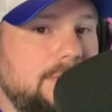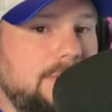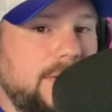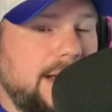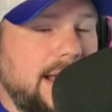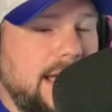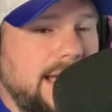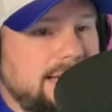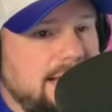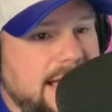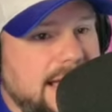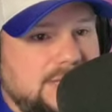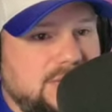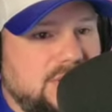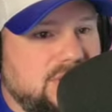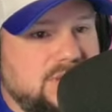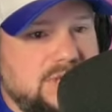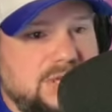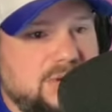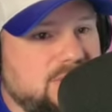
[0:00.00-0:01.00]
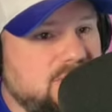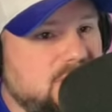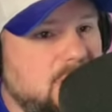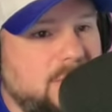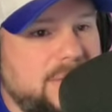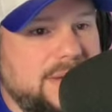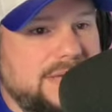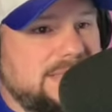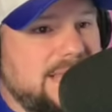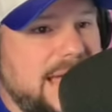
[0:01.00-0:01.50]
But I just, there's
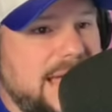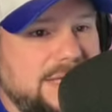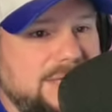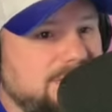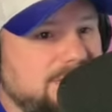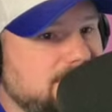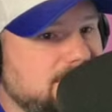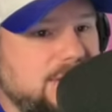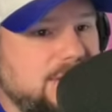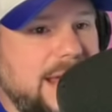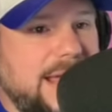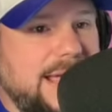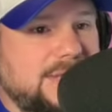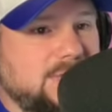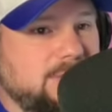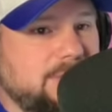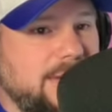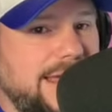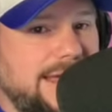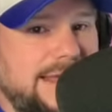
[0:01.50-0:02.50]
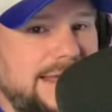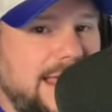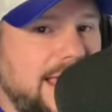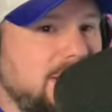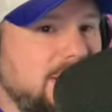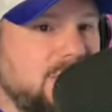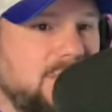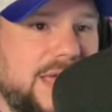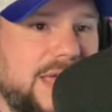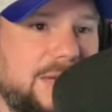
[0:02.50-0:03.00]
always that chance, right?
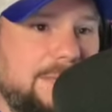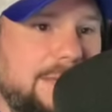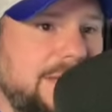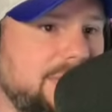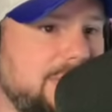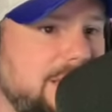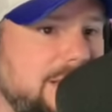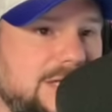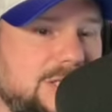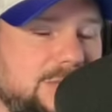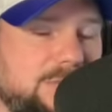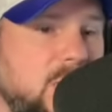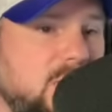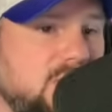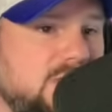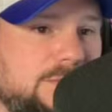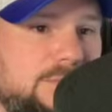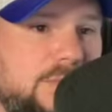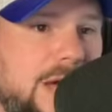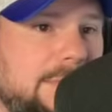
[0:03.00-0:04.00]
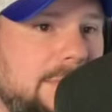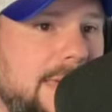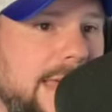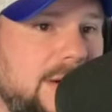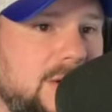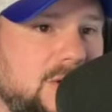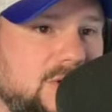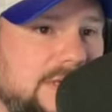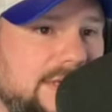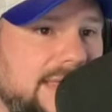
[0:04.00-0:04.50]
And you think about the explosive
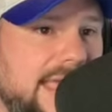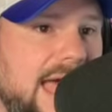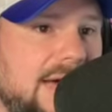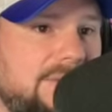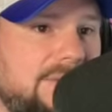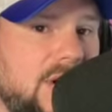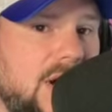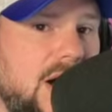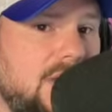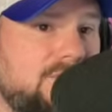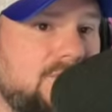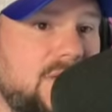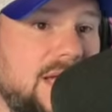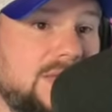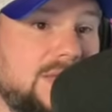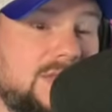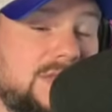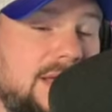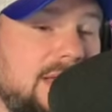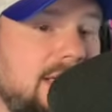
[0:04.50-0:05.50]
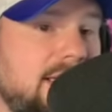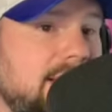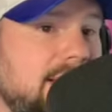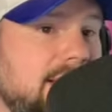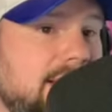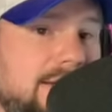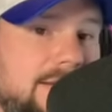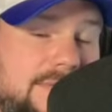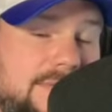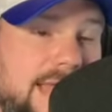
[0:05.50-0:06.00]
playmakers that they have on offense.
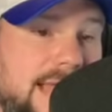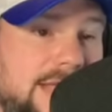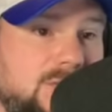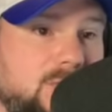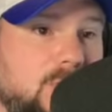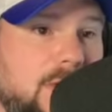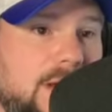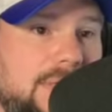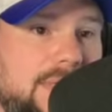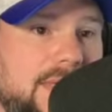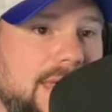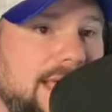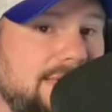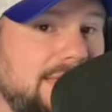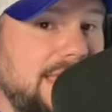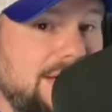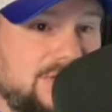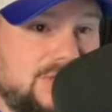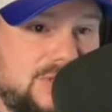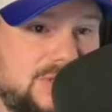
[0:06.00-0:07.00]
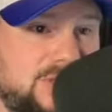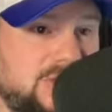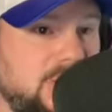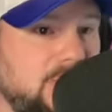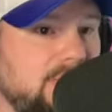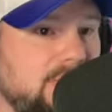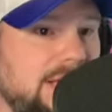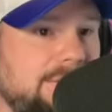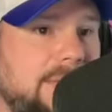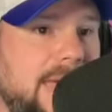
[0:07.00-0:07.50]
That's one thing. They're
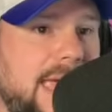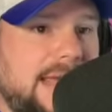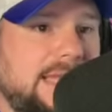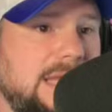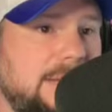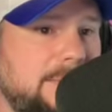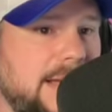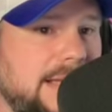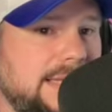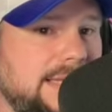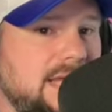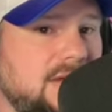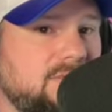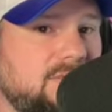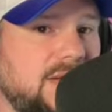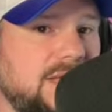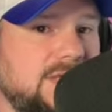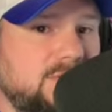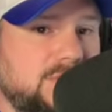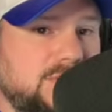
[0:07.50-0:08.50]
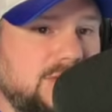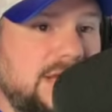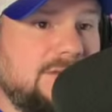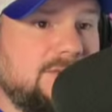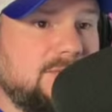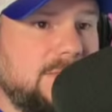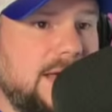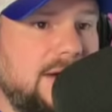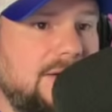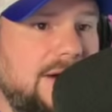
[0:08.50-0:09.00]
certainly banged up on defense, which
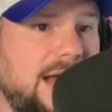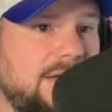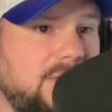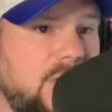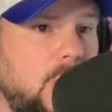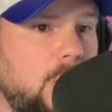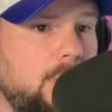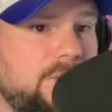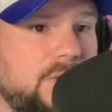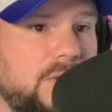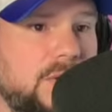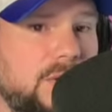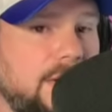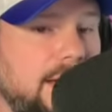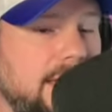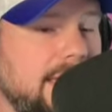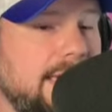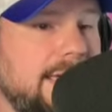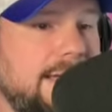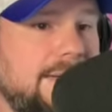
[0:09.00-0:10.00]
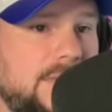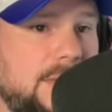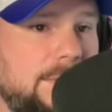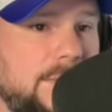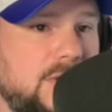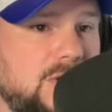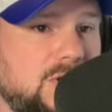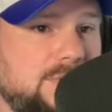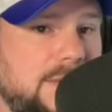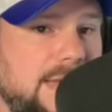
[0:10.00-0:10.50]
gives me a lot of hope for the
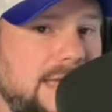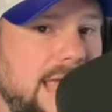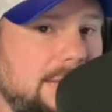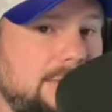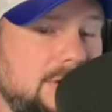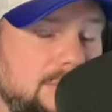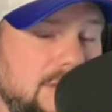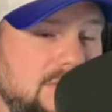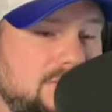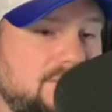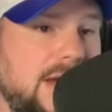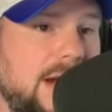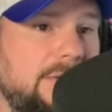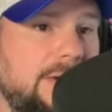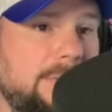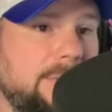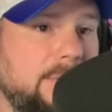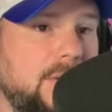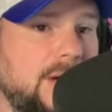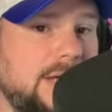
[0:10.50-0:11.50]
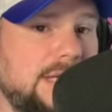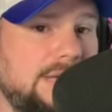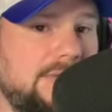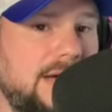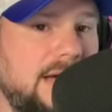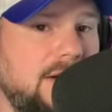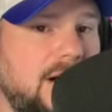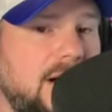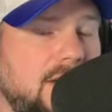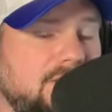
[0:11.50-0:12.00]
Bills being able to be very productive
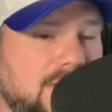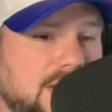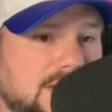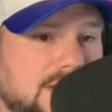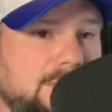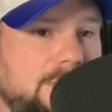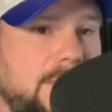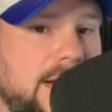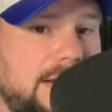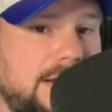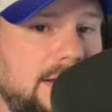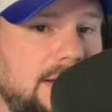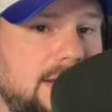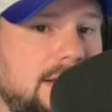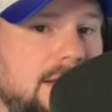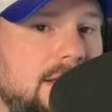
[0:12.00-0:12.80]
on offense. But